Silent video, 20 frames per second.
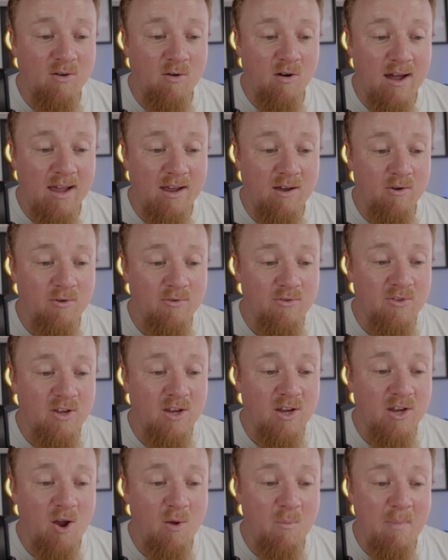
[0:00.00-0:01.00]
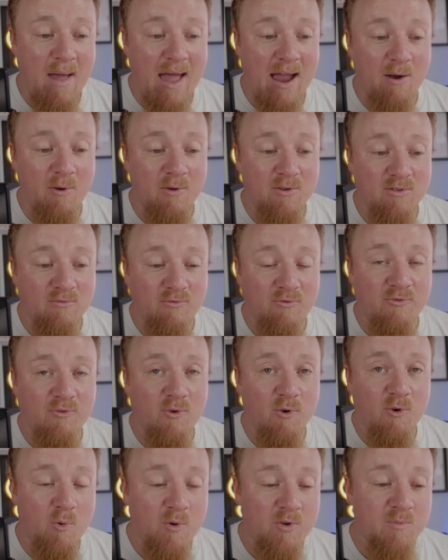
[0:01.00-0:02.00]
two icons to go backwards and
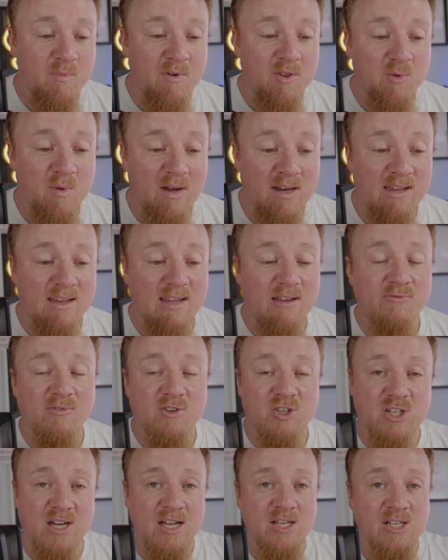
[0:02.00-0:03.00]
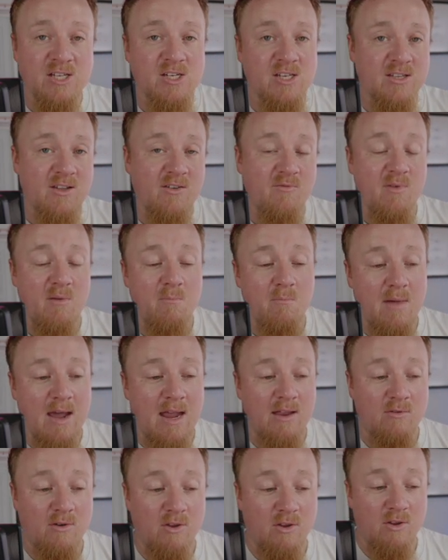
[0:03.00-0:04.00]
forwards between the different changes that have been
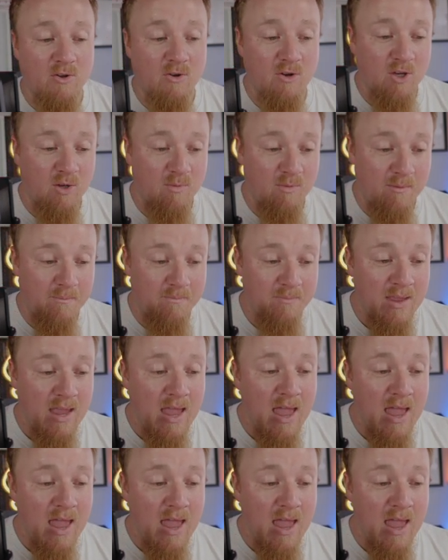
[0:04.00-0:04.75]
made on a document.